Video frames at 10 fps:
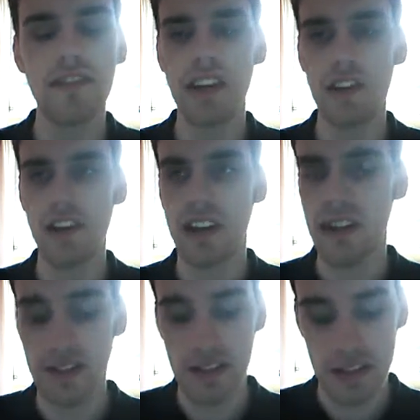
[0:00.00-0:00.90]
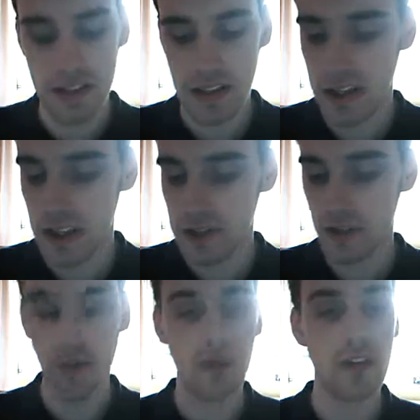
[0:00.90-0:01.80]
feuding, and
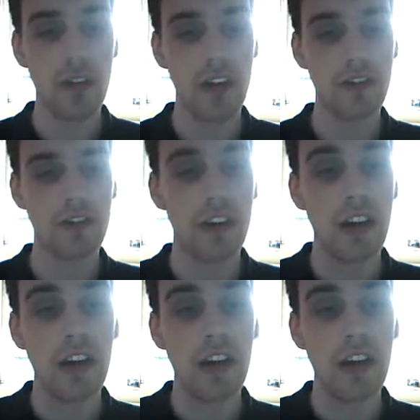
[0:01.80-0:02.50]
Orton goes,